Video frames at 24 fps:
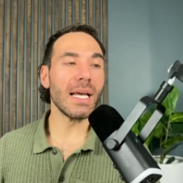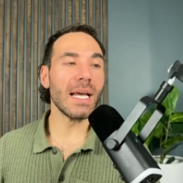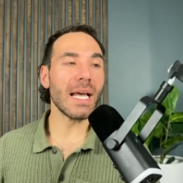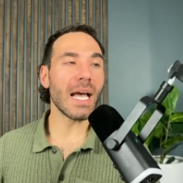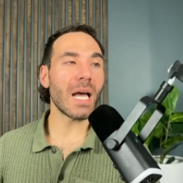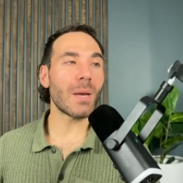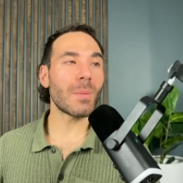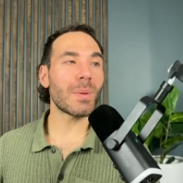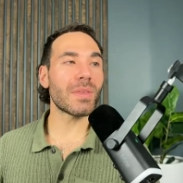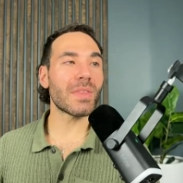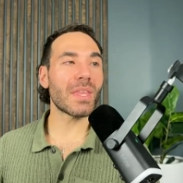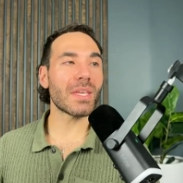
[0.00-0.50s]

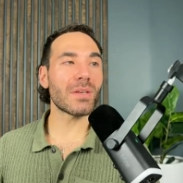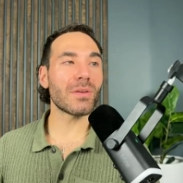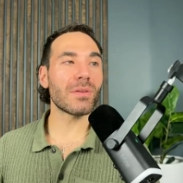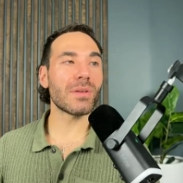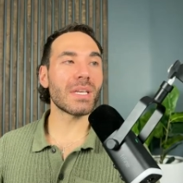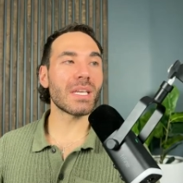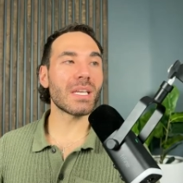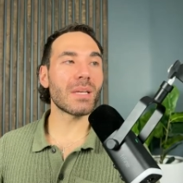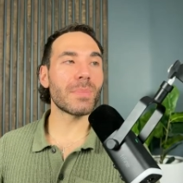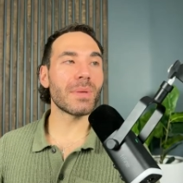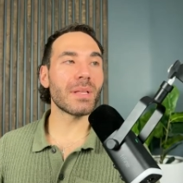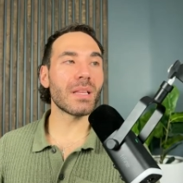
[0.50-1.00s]
I mean that you
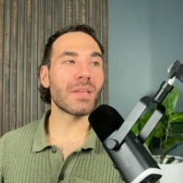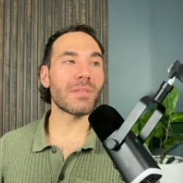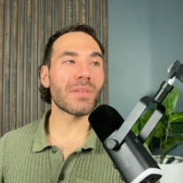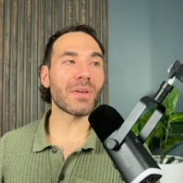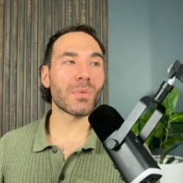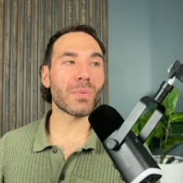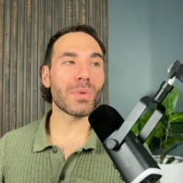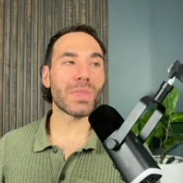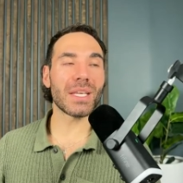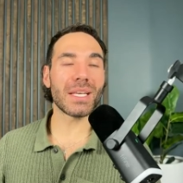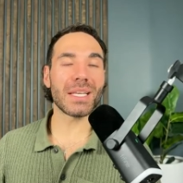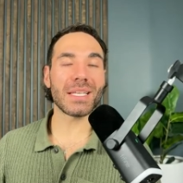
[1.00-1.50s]
need to be living
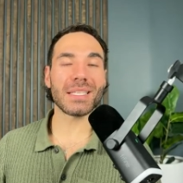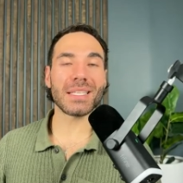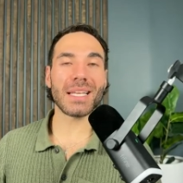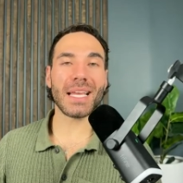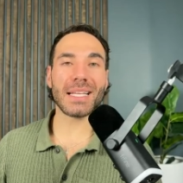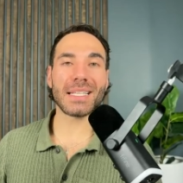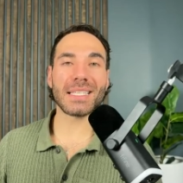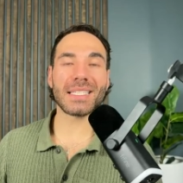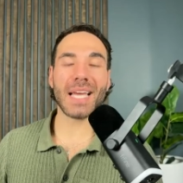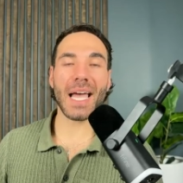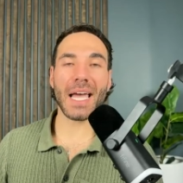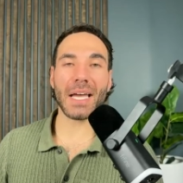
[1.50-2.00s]
with an
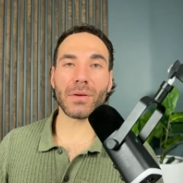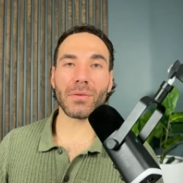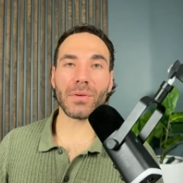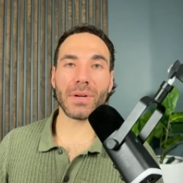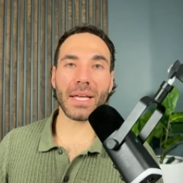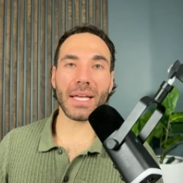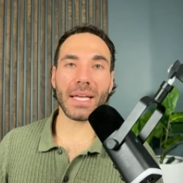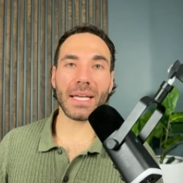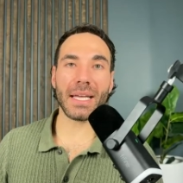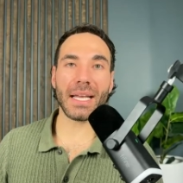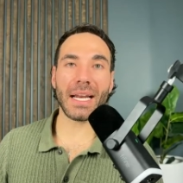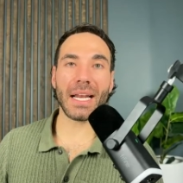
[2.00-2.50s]

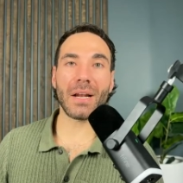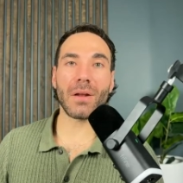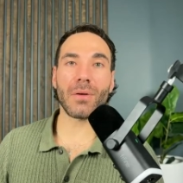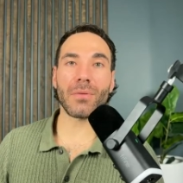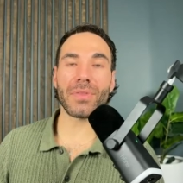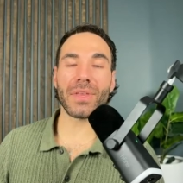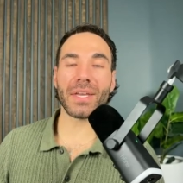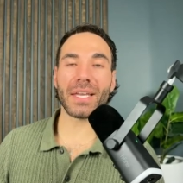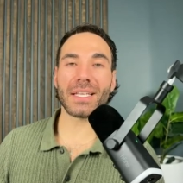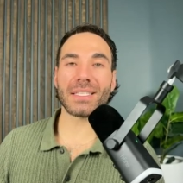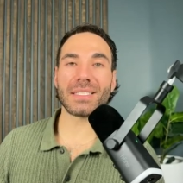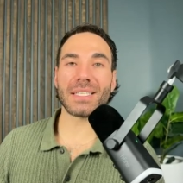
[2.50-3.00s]
integrity. And I don't
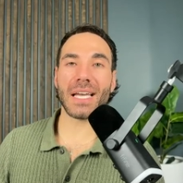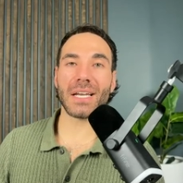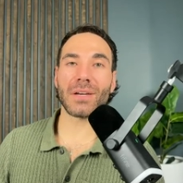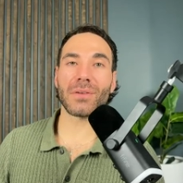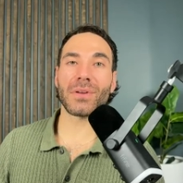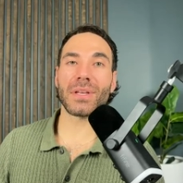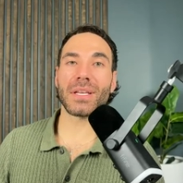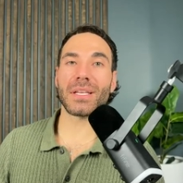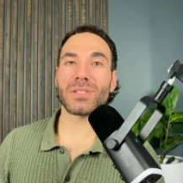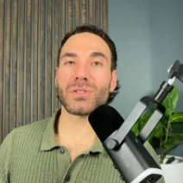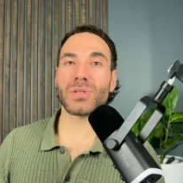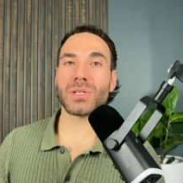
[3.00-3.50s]
think
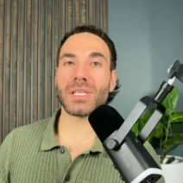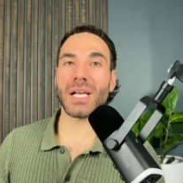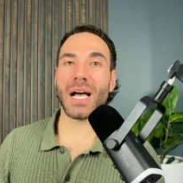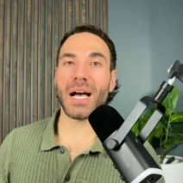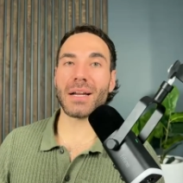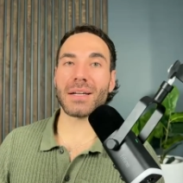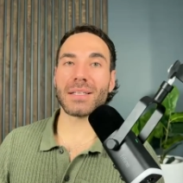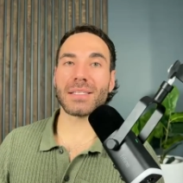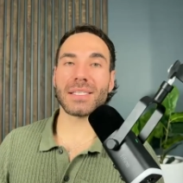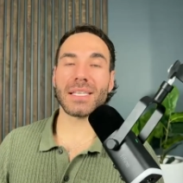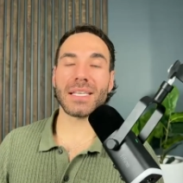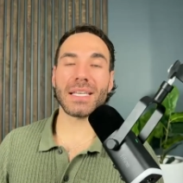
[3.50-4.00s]
integrity is just
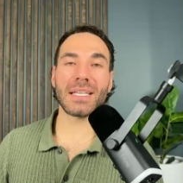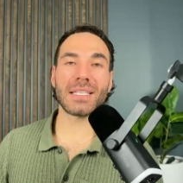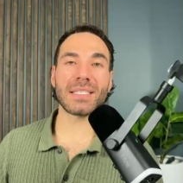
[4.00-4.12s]
honesty.